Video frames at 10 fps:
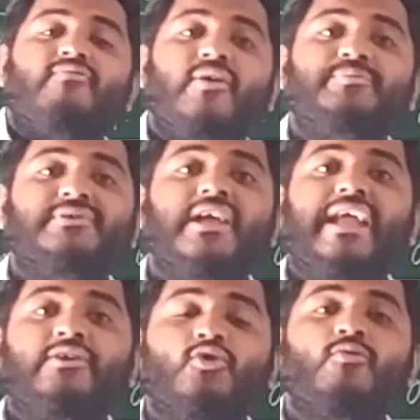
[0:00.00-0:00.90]

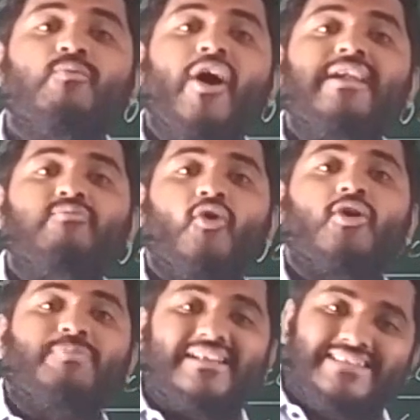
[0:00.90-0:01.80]

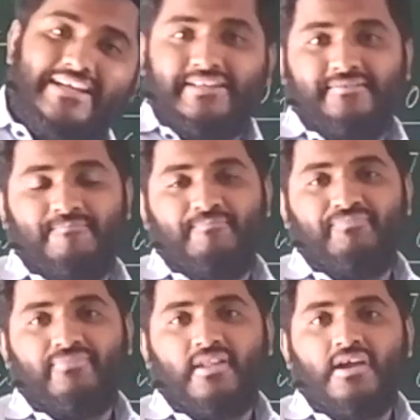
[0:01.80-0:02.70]
52.4%.
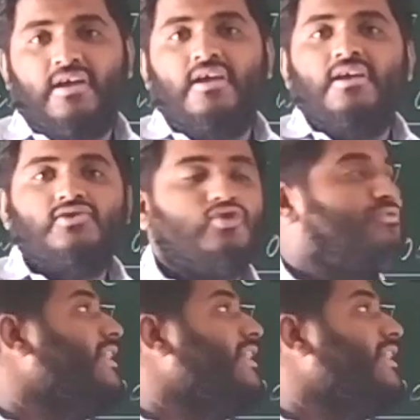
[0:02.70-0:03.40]
So